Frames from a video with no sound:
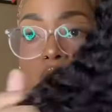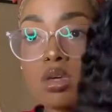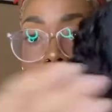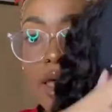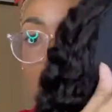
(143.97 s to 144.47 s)

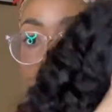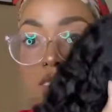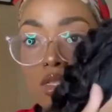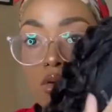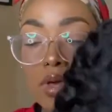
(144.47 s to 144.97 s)
It has
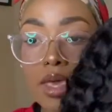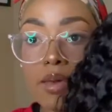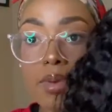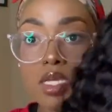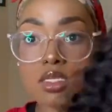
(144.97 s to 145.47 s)
the little
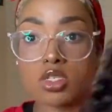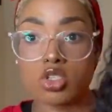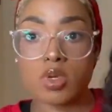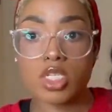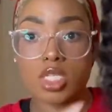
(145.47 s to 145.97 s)
headband
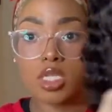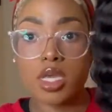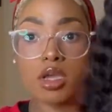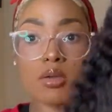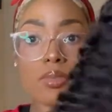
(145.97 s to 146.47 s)
situation
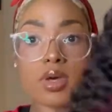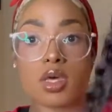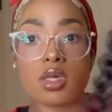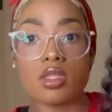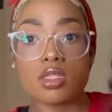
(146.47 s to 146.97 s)
there,
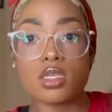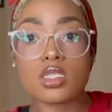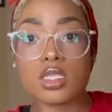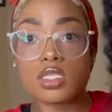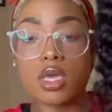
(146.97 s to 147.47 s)
but
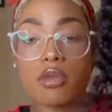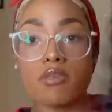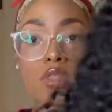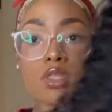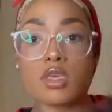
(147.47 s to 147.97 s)
this is
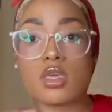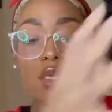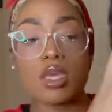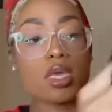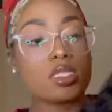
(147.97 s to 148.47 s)

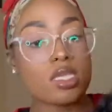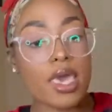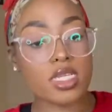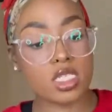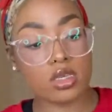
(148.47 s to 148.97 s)
everything. It's
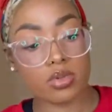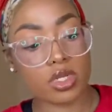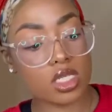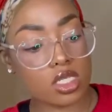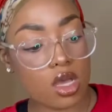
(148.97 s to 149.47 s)
actually
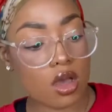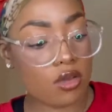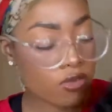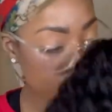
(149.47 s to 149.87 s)
pretty soft.